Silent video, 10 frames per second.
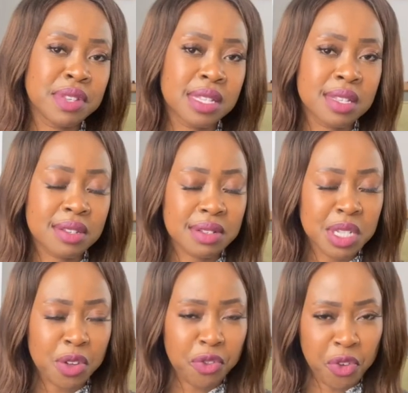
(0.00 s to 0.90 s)

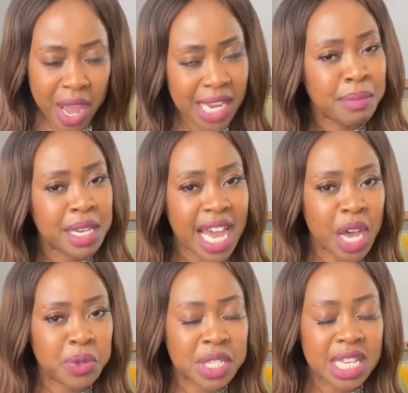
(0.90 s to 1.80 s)
resistance for Ellerman
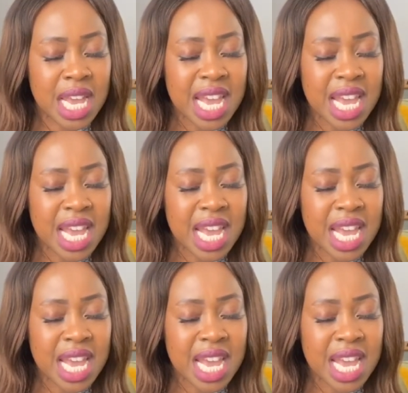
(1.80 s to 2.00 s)
House